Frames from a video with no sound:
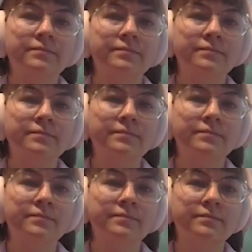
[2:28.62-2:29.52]

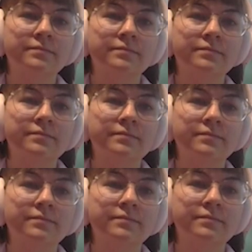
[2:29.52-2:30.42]

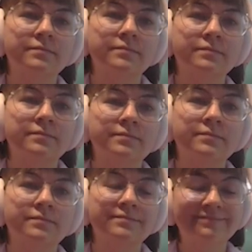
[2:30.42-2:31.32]

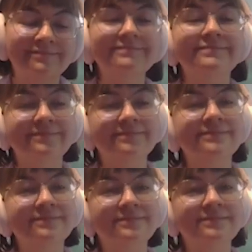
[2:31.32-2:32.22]

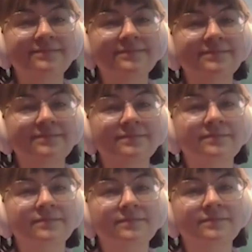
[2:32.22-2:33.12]

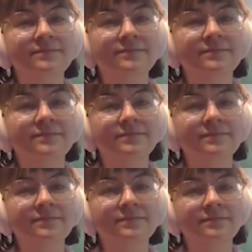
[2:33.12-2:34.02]

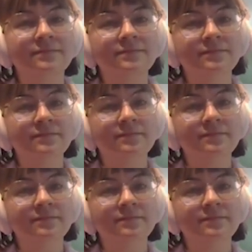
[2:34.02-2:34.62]
(not speaking)